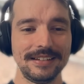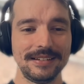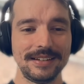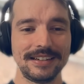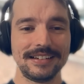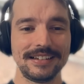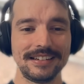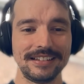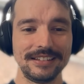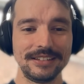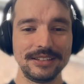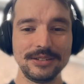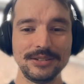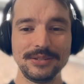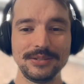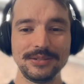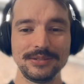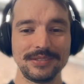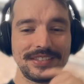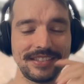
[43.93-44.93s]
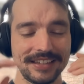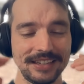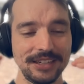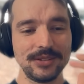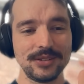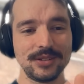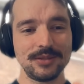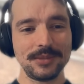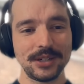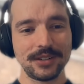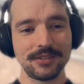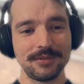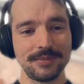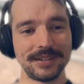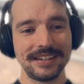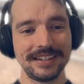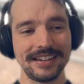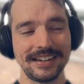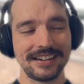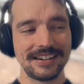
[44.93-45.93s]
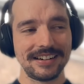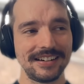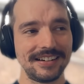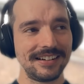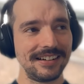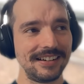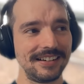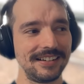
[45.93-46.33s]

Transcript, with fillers: Uh, Lu, thank you so much for being here.